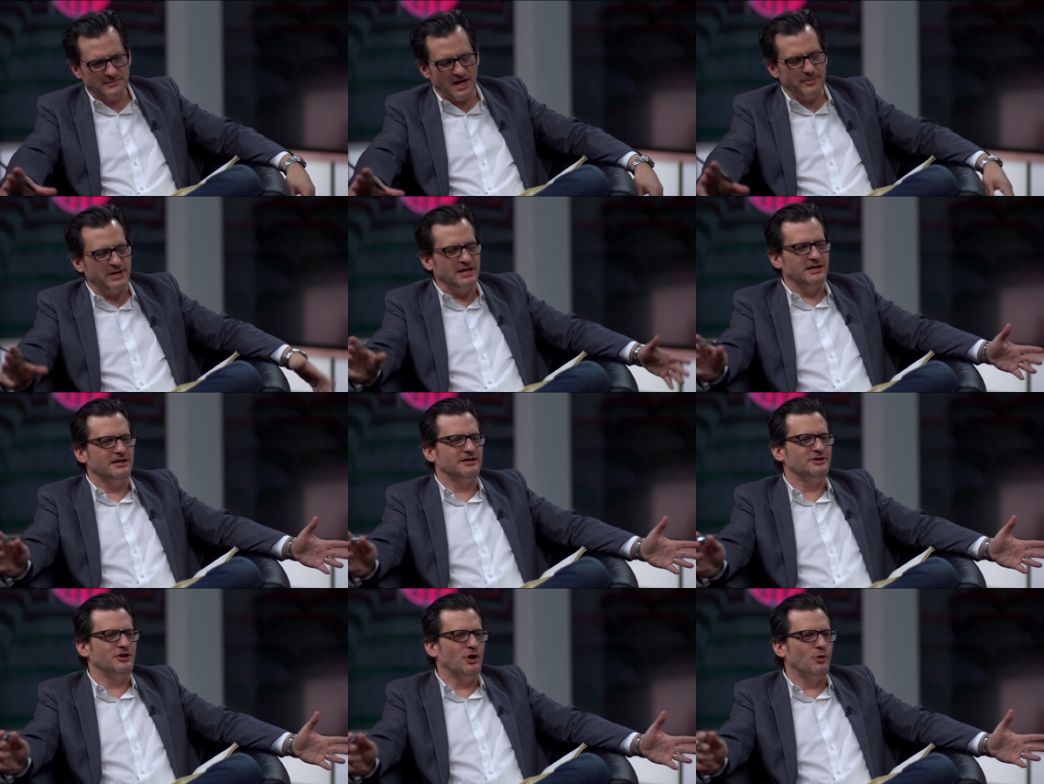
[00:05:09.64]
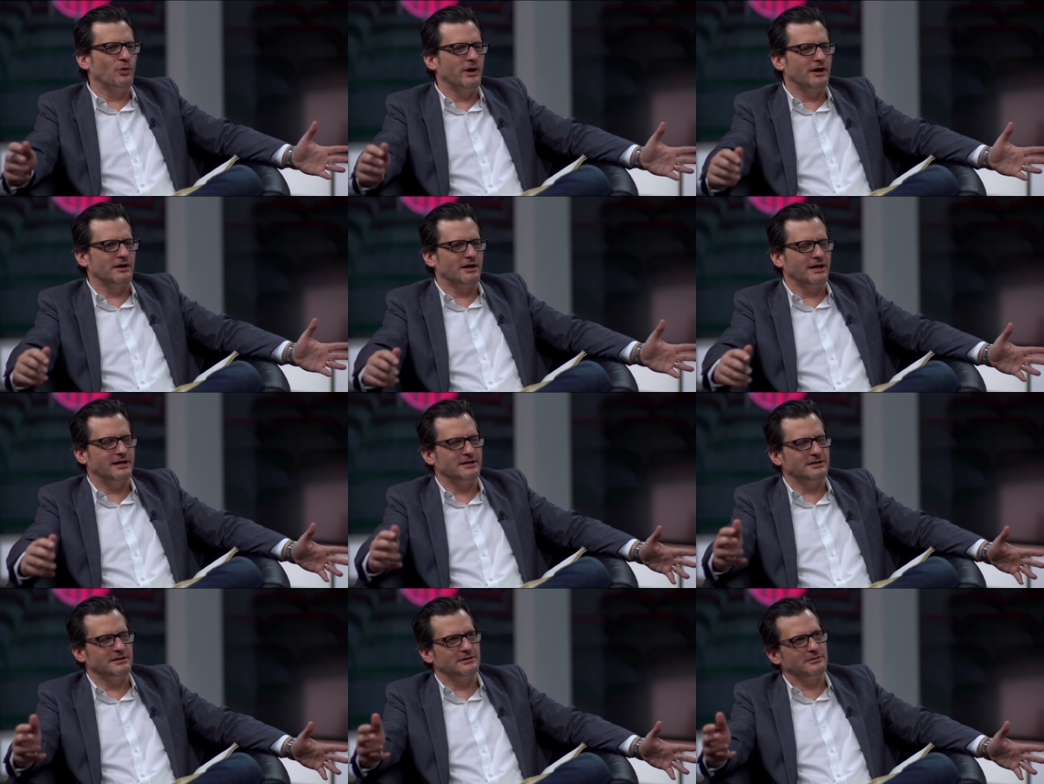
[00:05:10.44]
I mean, nowhere
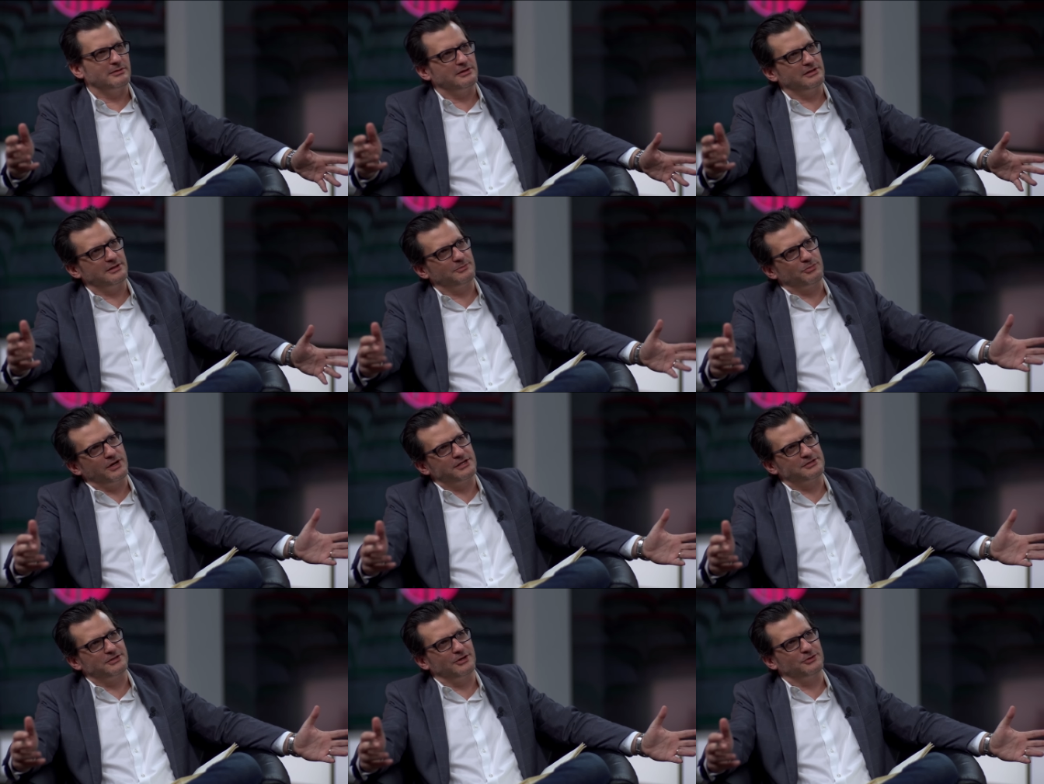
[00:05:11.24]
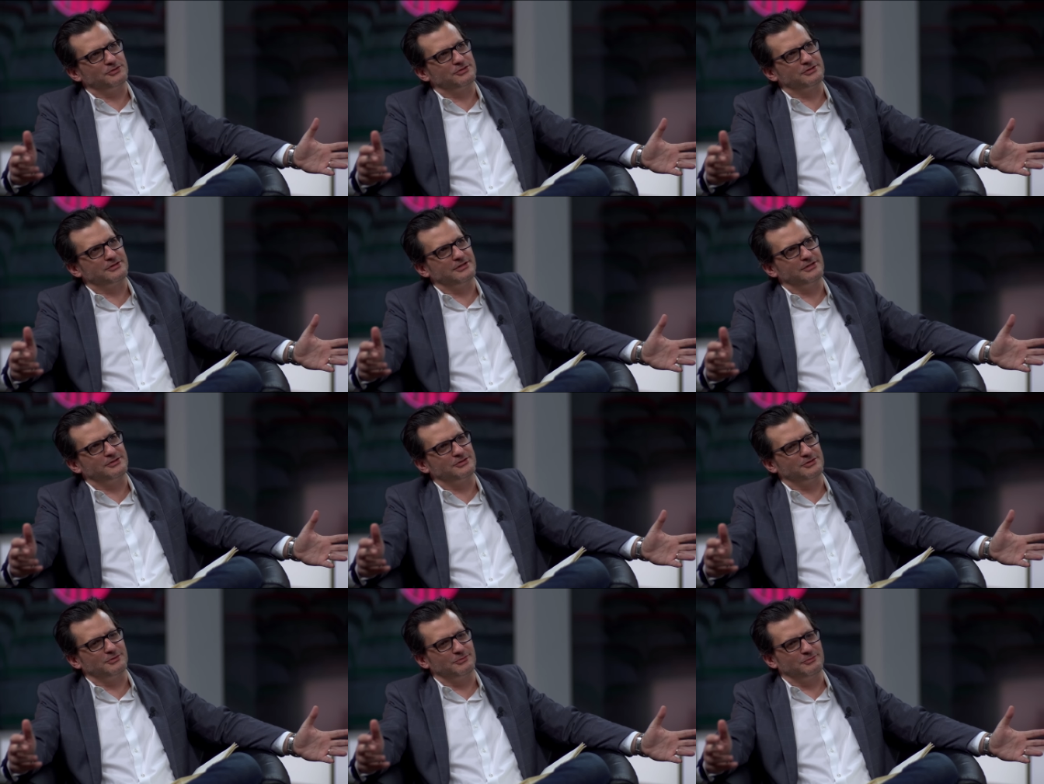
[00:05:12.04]
like in the in the press notes
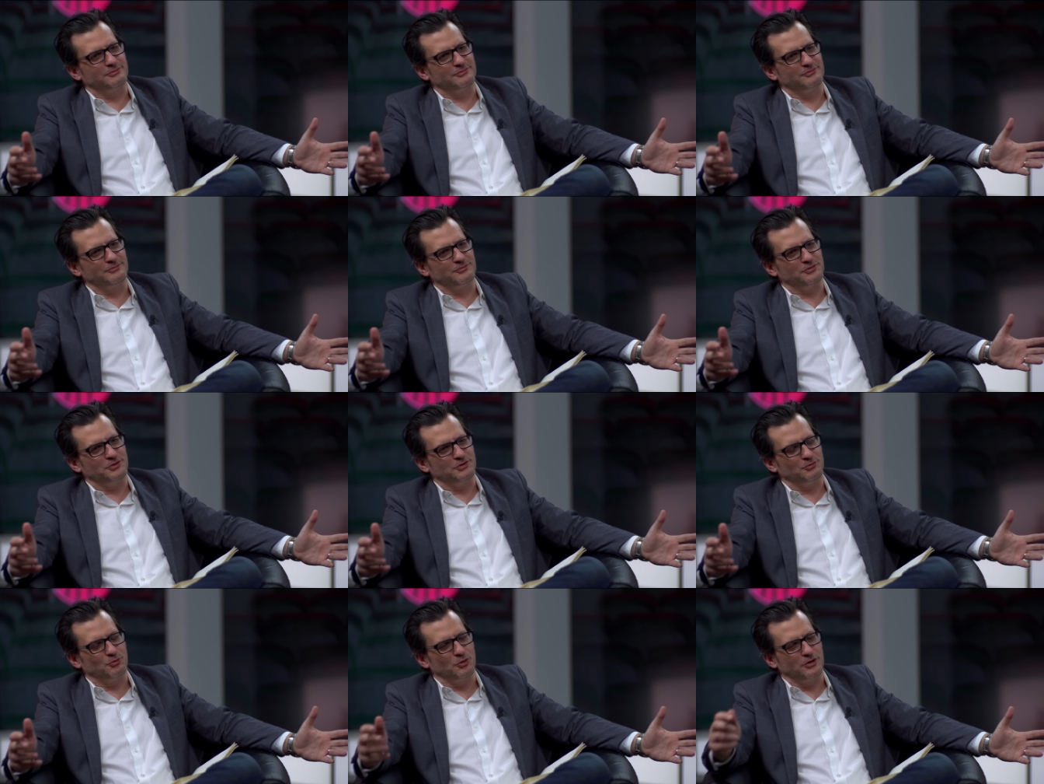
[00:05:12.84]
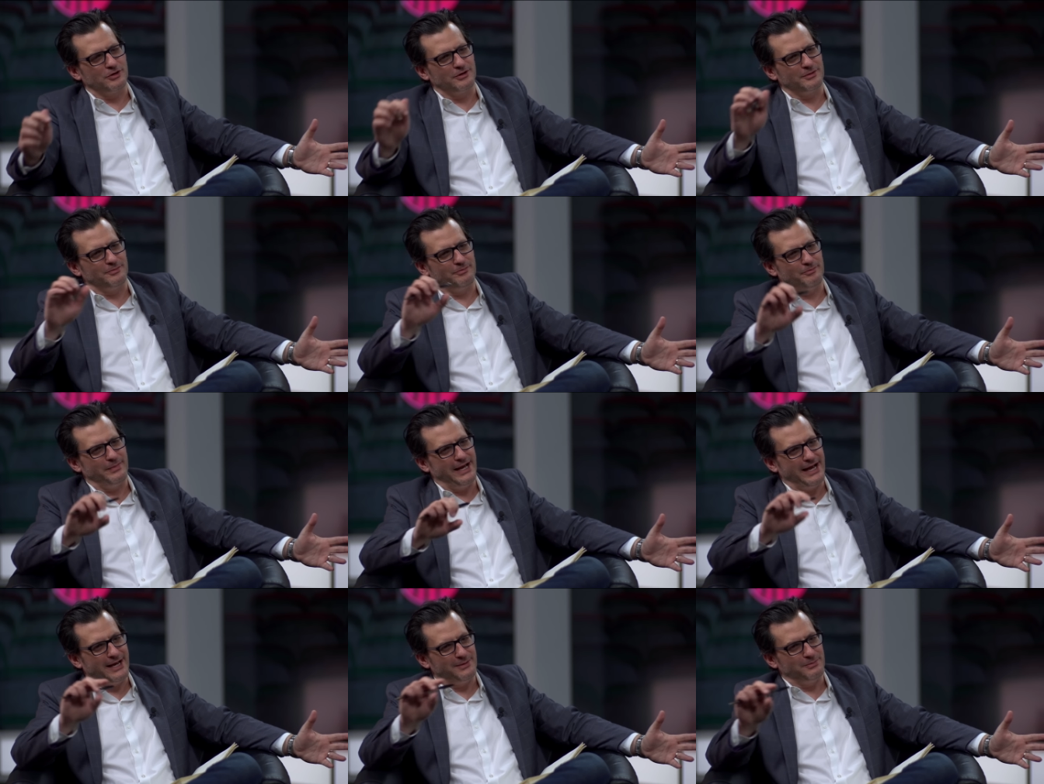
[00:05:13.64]
is the the word
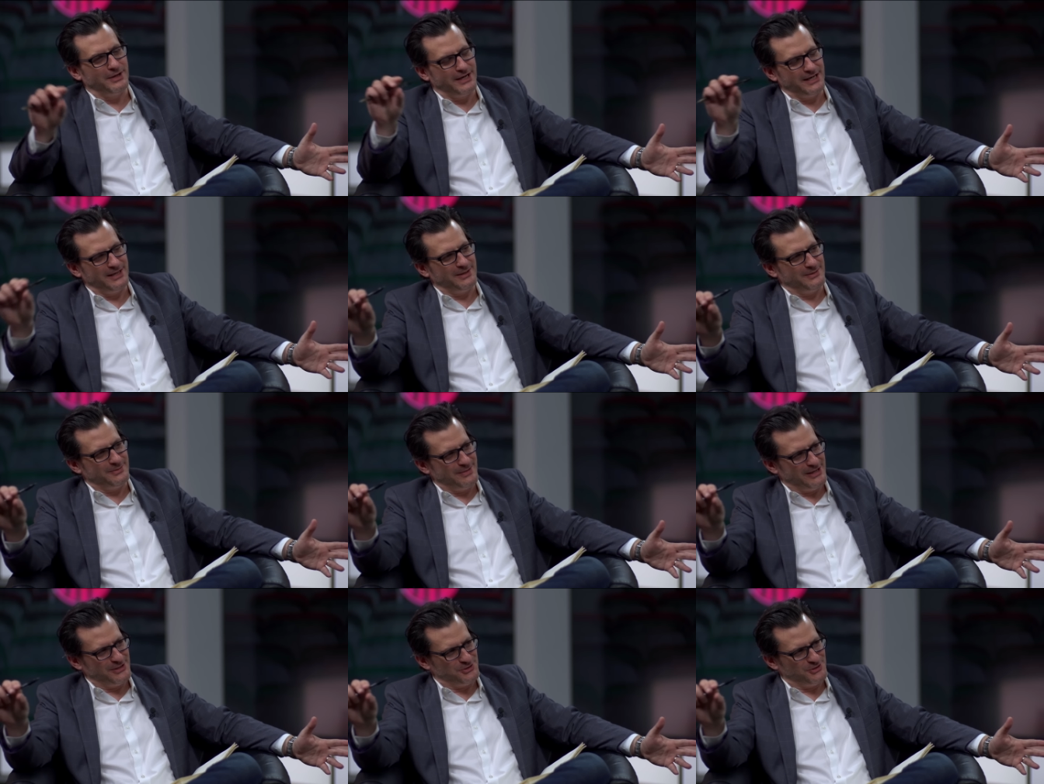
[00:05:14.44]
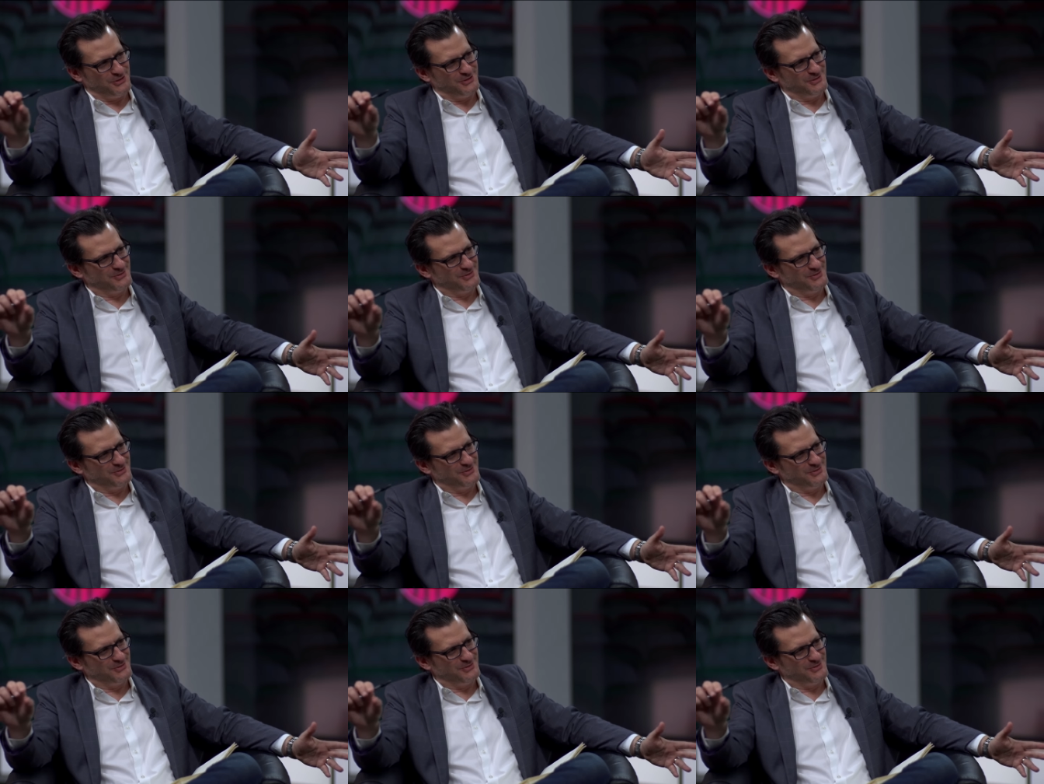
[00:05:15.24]
Mad Money mentioned,